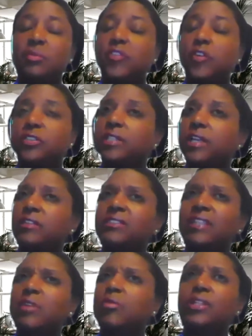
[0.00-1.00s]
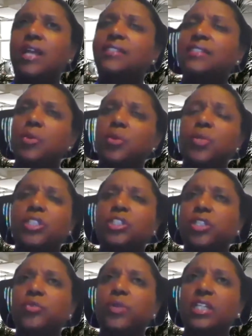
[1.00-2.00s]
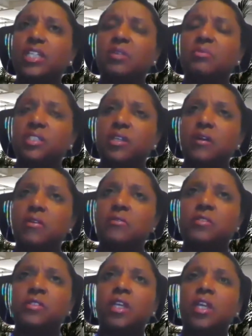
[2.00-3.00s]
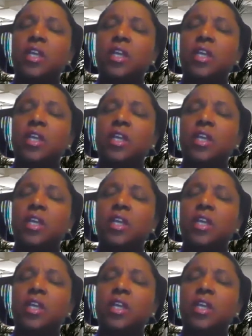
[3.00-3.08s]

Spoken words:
of her cells and they realized they were regenerating themselves